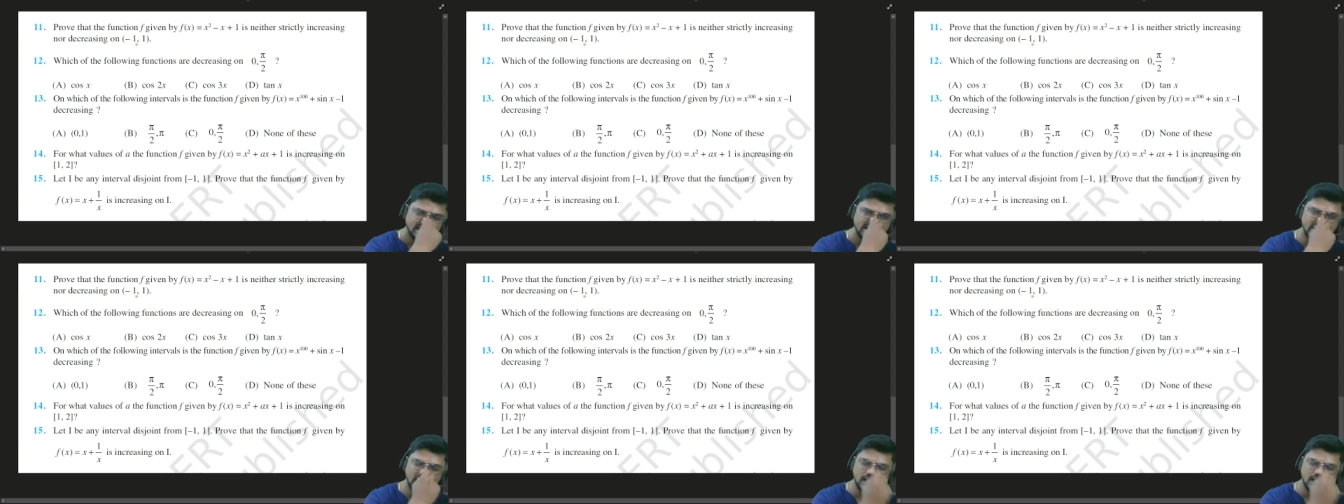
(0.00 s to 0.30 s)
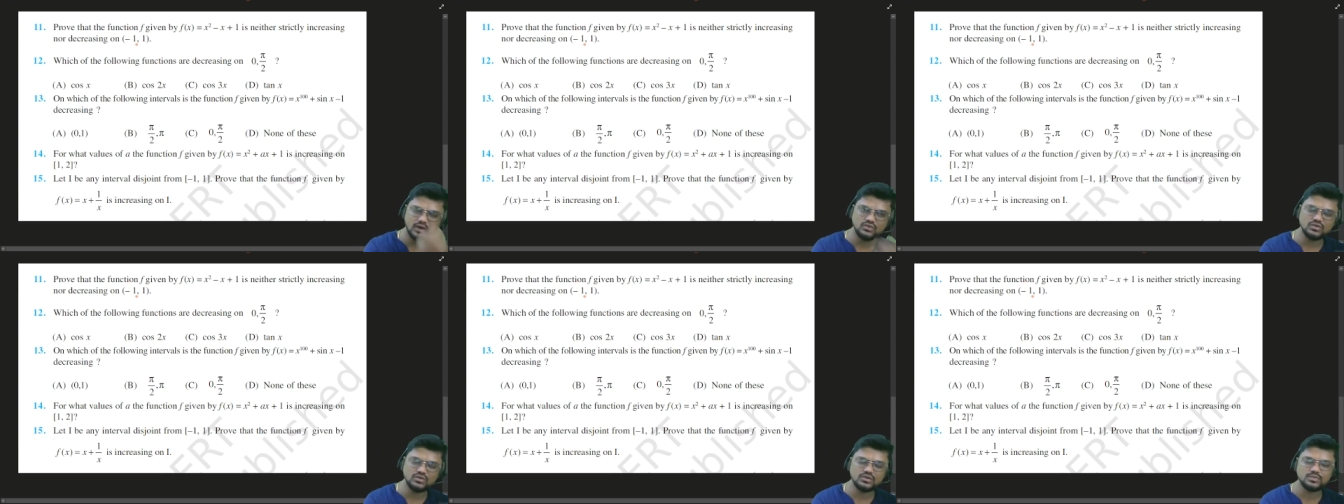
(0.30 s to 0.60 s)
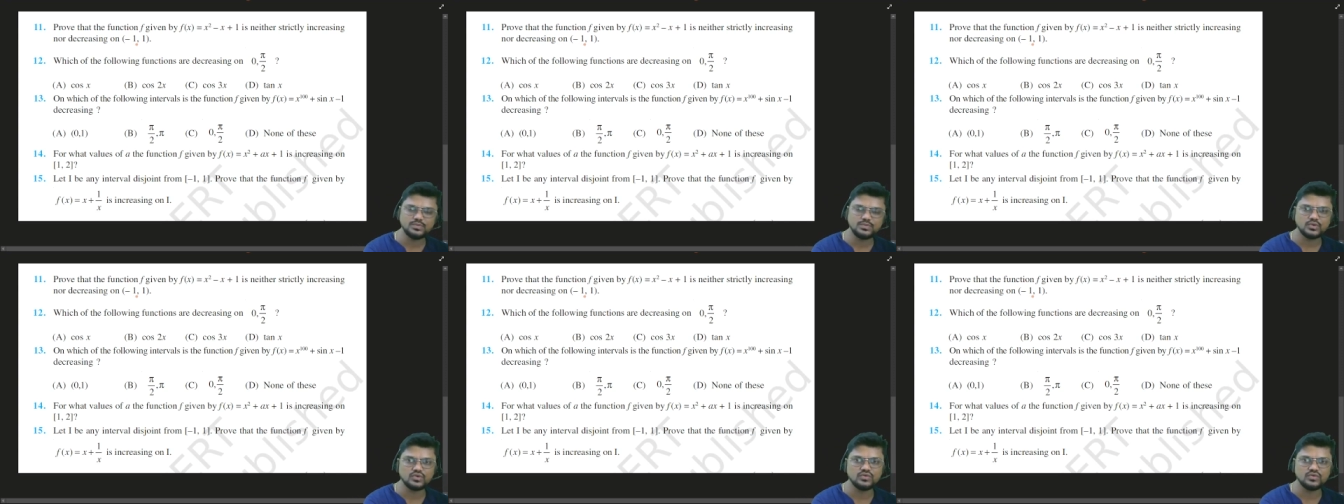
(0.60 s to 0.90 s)
Now, how you will
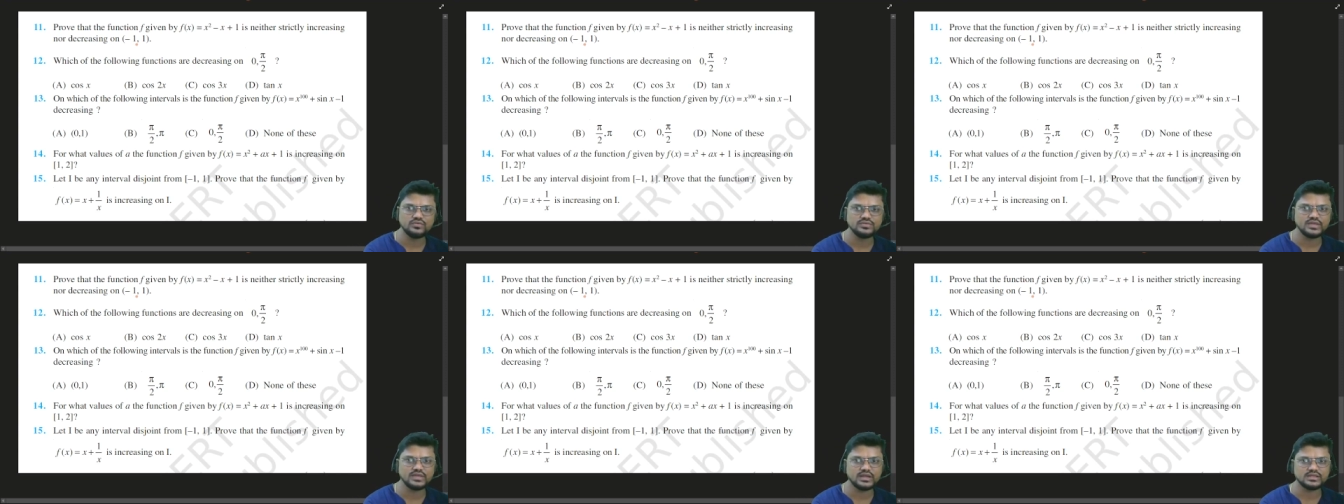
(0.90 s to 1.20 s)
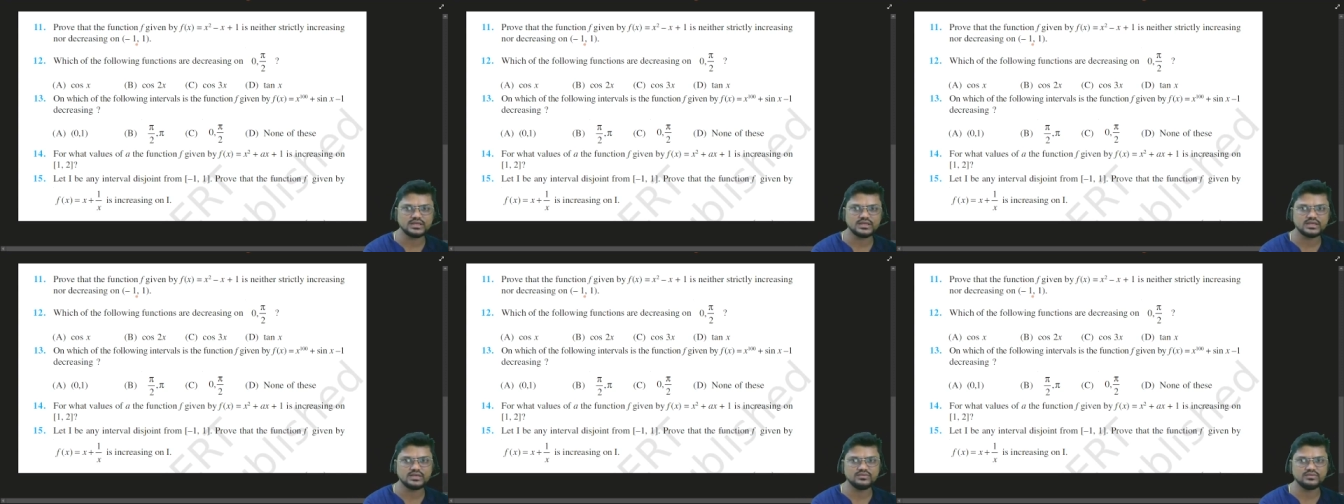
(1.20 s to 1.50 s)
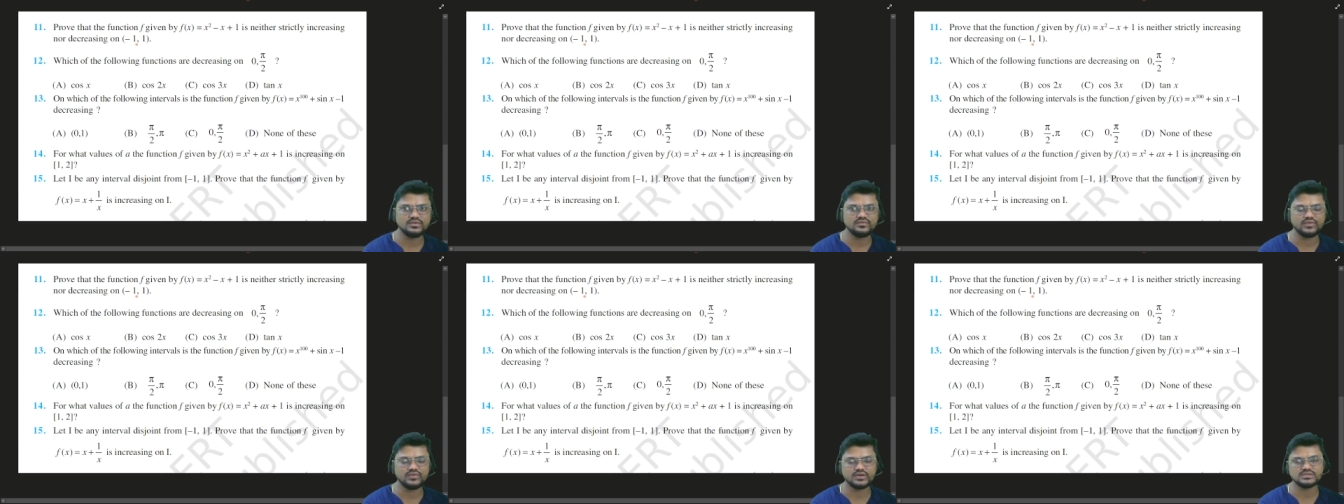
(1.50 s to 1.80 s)
prove that the
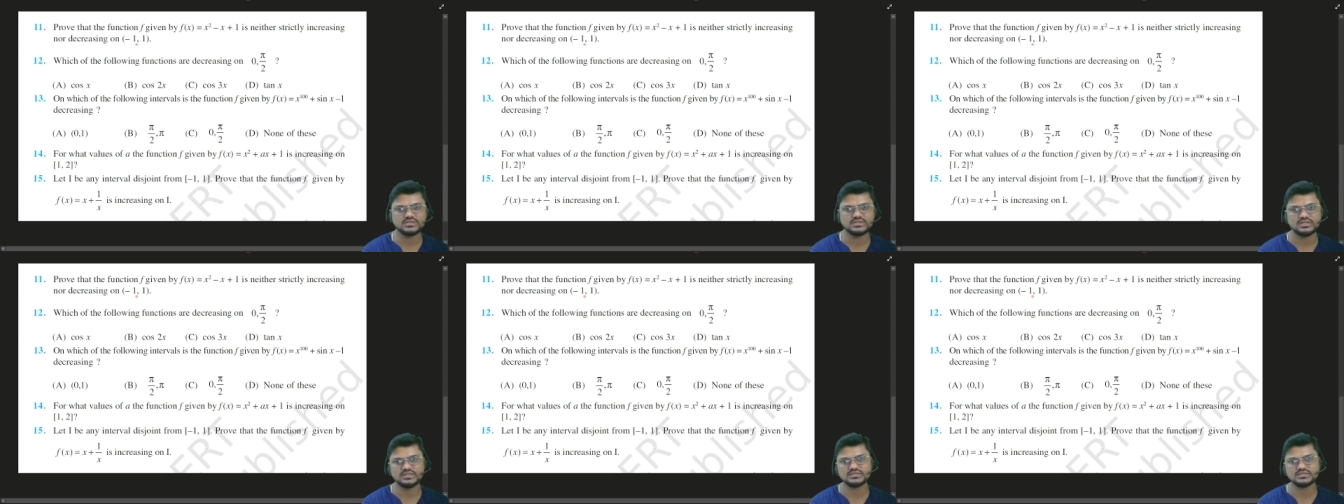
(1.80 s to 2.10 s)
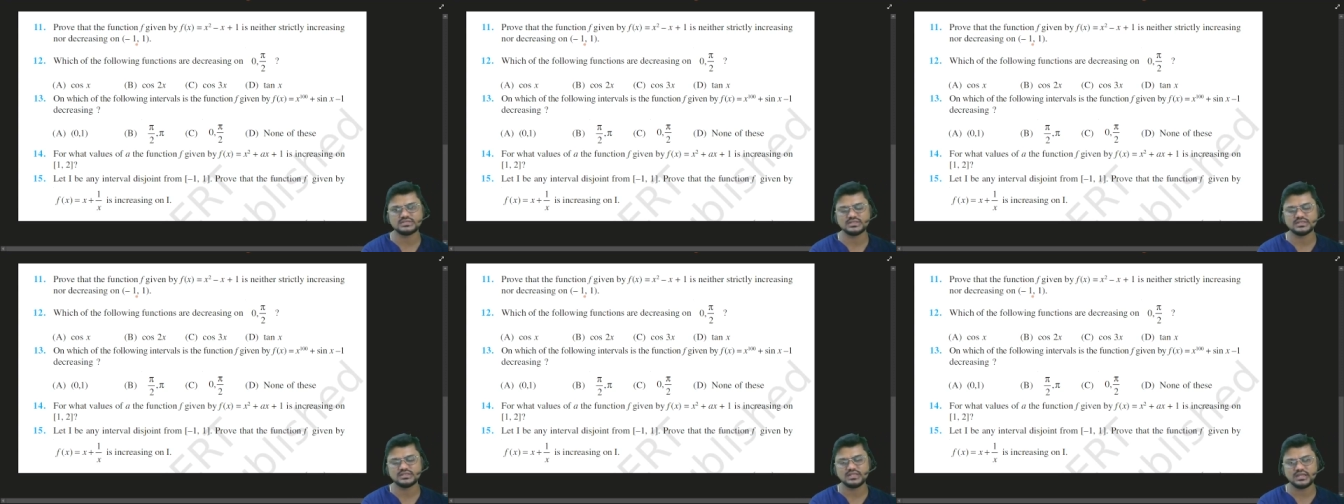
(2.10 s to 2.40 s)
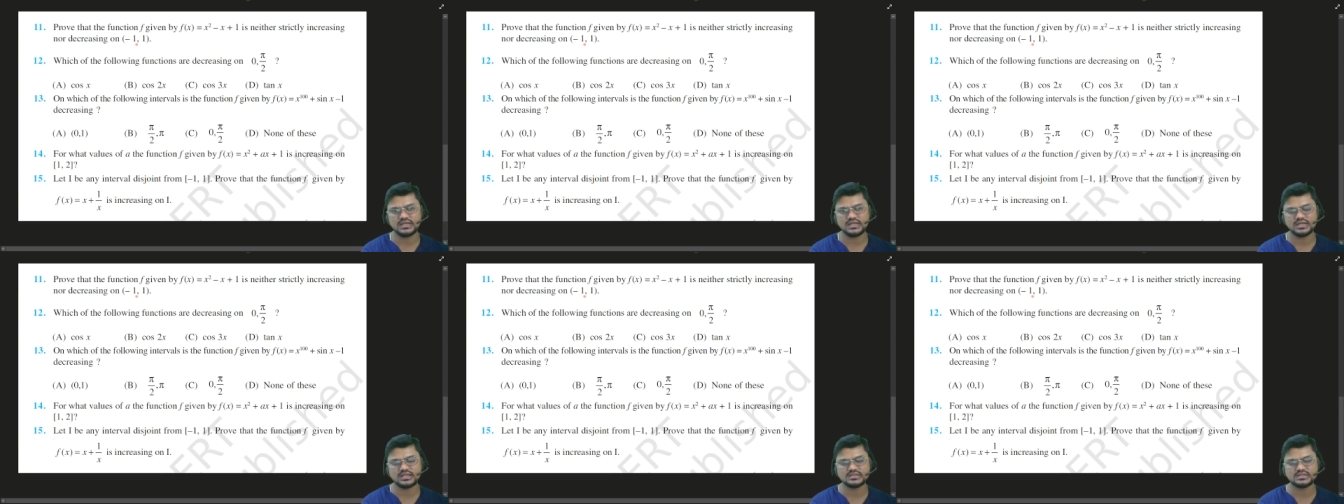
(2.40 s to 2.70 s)
given function is neither
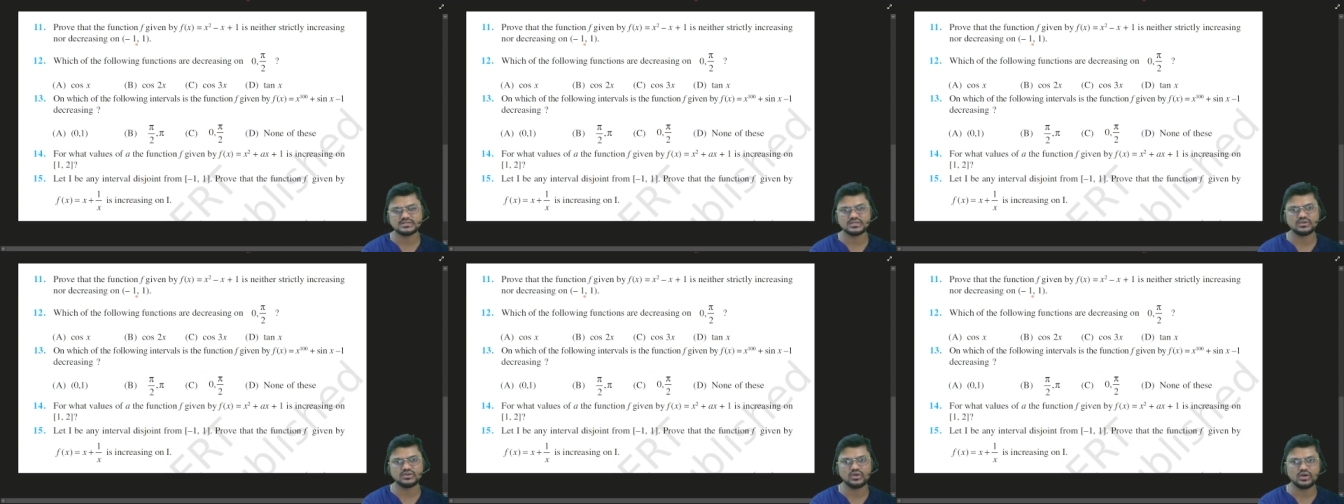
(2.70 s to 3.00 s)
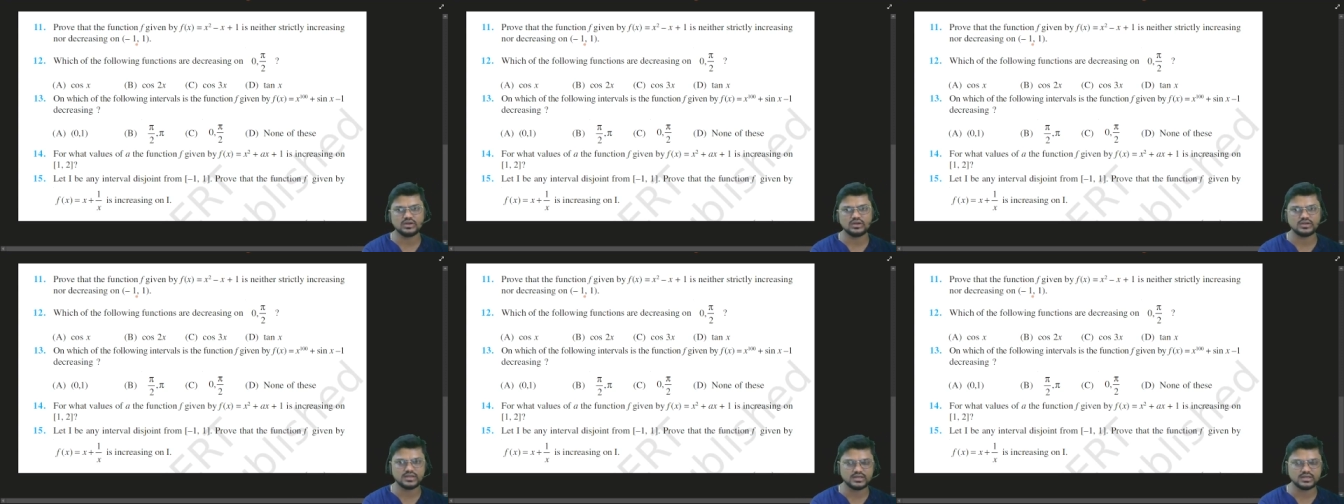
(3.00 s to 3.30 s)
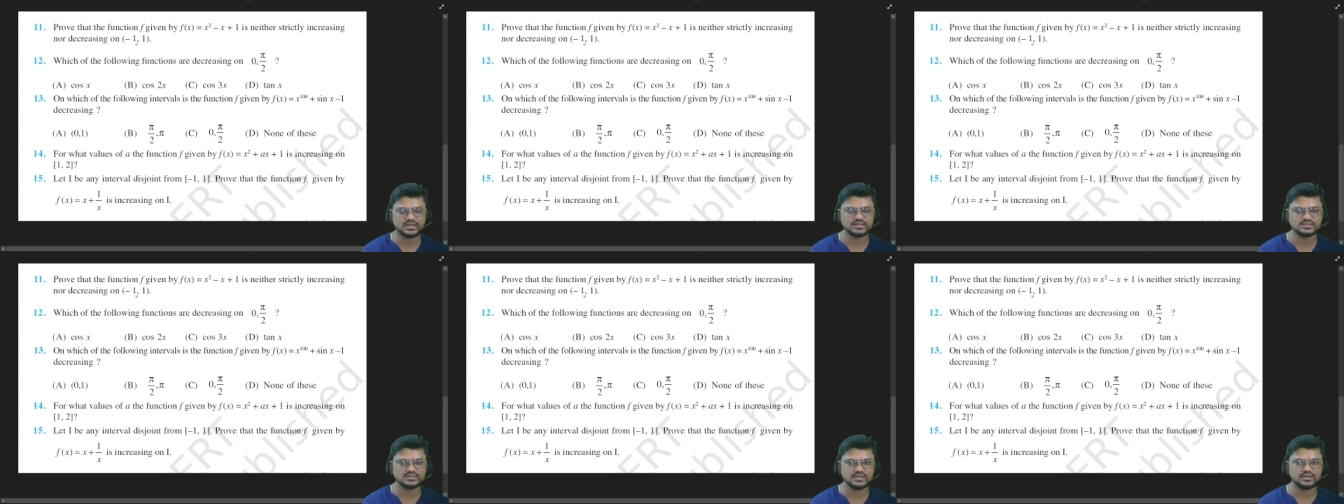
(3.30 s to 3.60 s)
increasing nor
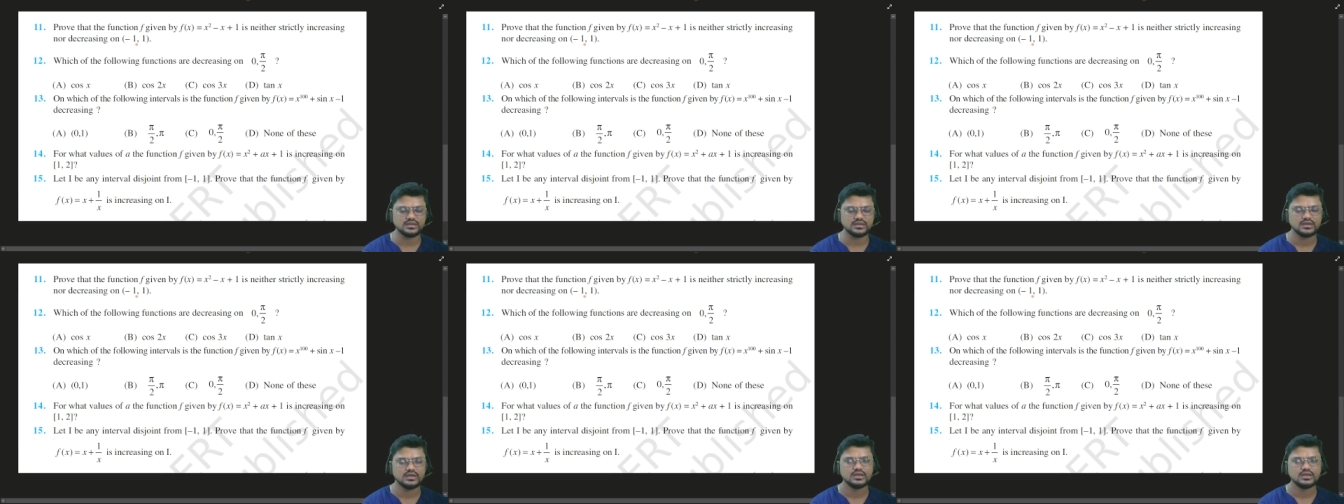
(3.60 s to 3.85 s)
decreasing?